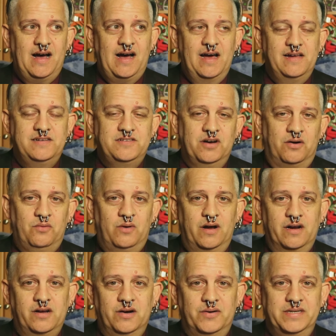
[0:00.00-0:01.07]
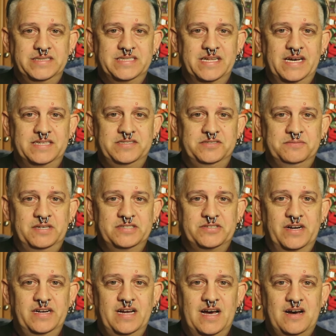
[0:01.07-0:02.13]
I don't want to go into that too much
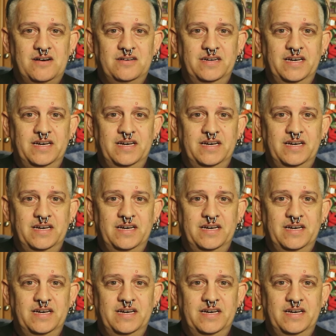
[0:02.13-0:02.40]
right now.